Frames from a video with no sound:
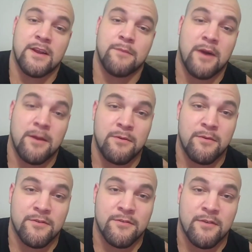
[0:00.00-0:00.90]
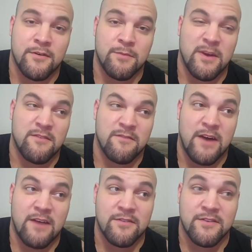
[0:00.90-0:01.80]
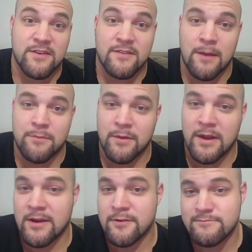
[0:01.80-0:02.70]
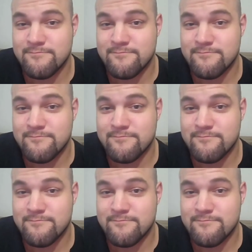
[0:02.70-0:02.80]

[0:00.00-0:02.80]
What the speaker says: I'd probably be world's strongest man 5 or 6 times by now.